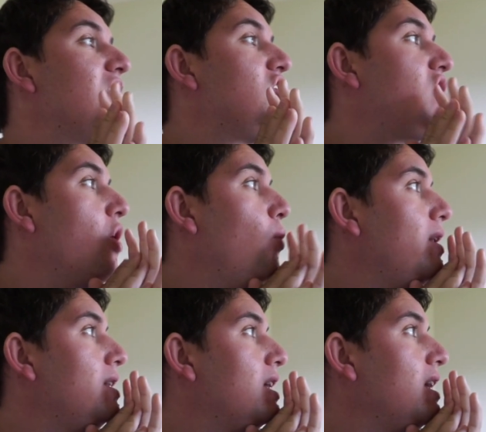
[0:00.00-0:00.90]
It's so
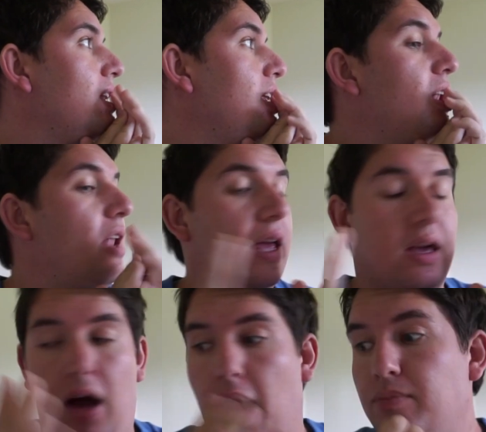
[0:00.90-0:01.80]
windy,
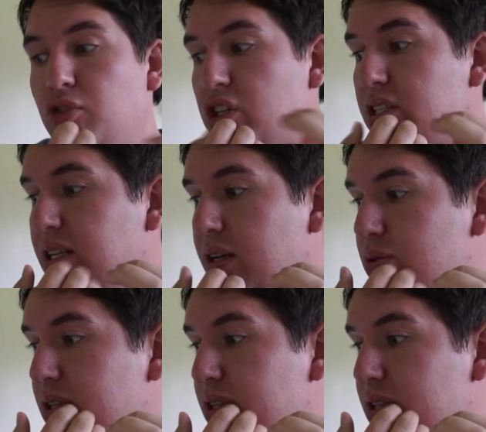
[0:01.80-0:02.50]
like I'm just a little